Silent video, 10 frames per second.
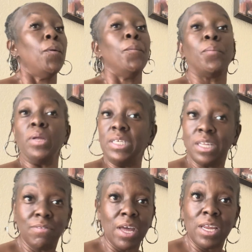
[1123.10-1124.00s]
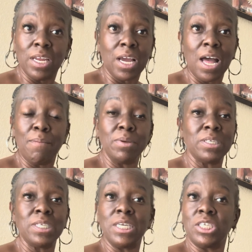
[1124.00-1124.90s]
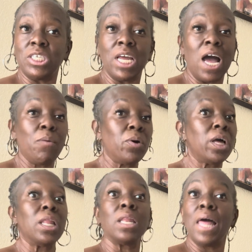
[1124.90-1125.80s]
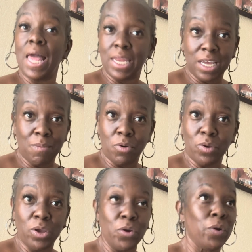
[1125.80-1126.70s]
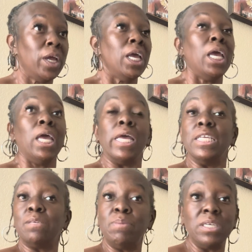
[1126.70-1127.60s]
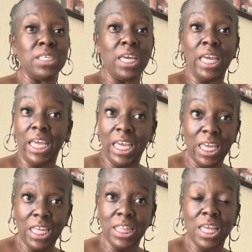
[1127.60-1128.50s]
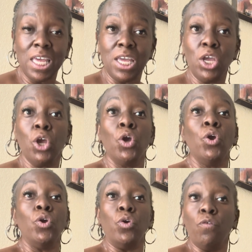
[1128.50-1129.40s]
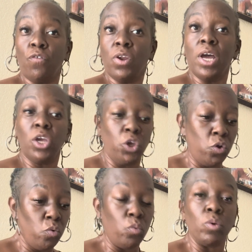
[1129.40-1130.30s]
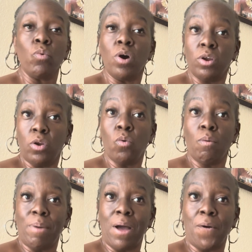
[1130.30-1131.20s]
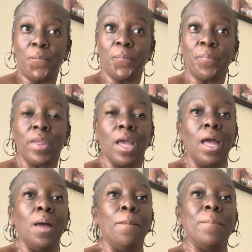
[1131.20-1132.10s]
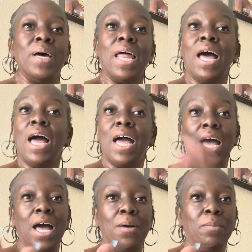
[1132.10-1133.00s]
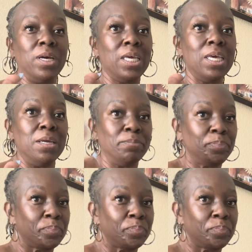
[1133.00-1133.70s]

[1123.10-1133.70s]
please leave that in the comment section. I would gladly come on here and speak to anything you feel like you would want to know about. But again,